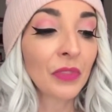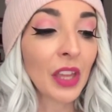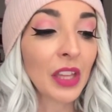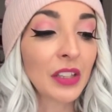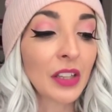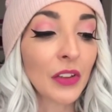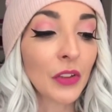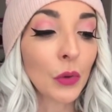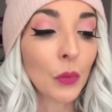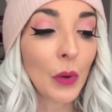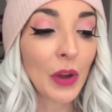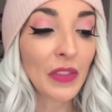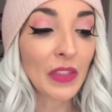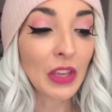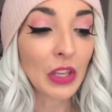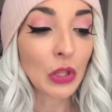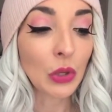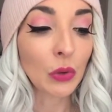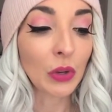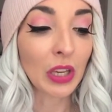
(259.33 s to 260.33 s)
Another way
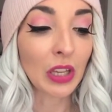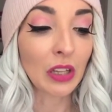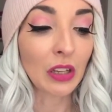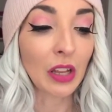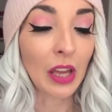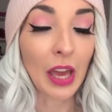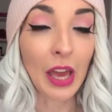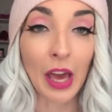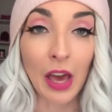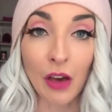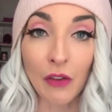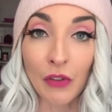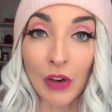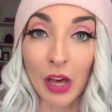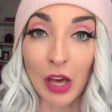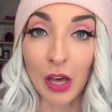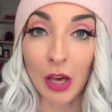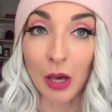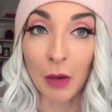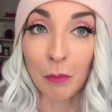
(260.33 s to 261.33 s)
that you can have
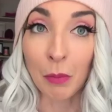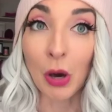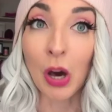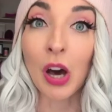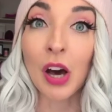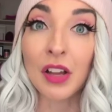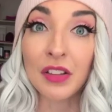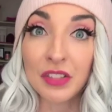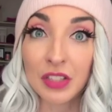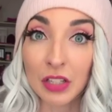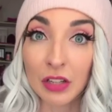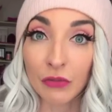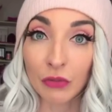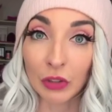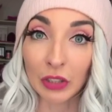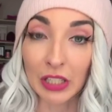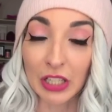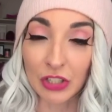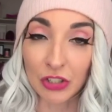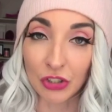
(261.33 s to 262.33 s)
a positive
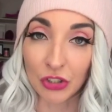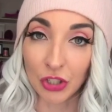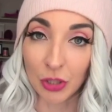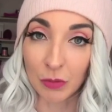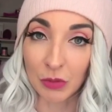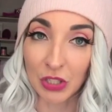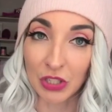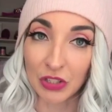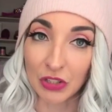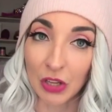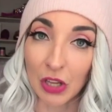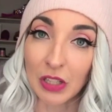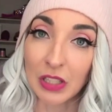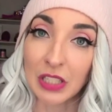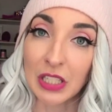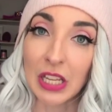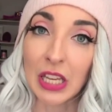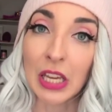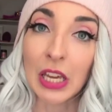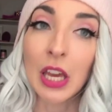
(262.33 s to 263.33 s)
relationship to
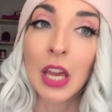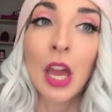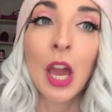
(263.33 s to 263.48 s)
certainty